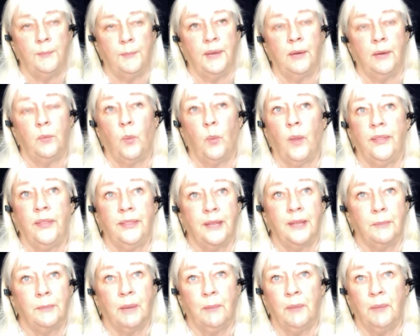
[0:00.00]
and one
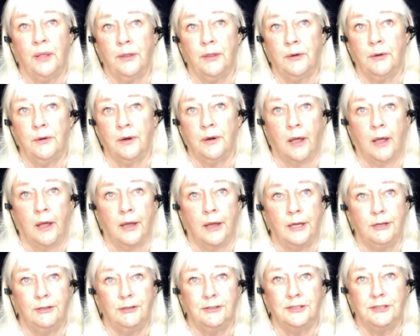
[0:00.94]
thing my mother-in-law
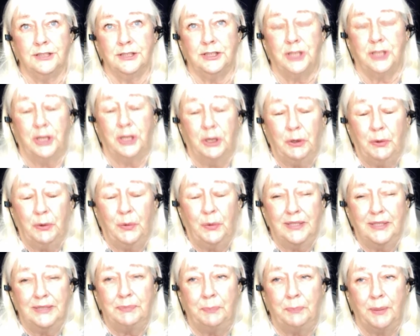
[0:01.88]
used to do
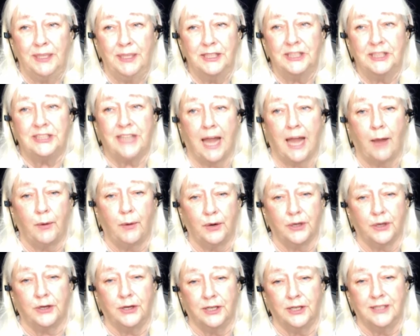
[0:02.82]
was put shower
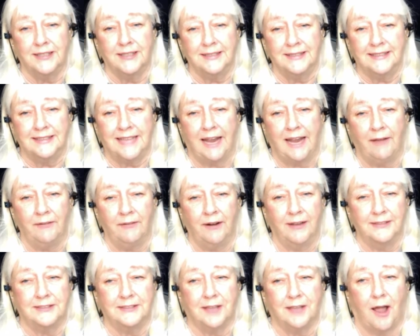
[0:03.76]
curtains down
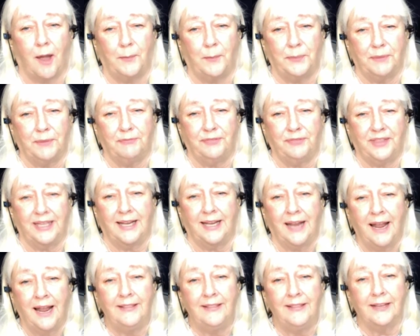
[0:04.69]
on top of the
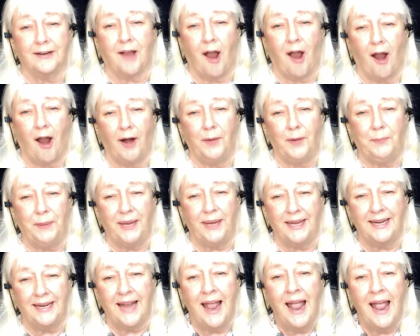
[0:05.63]

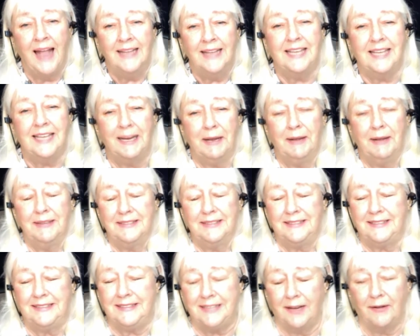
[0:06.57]
carpet.
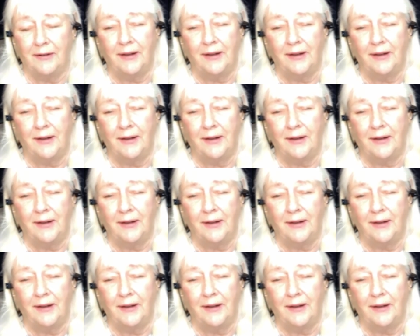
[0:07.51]
So,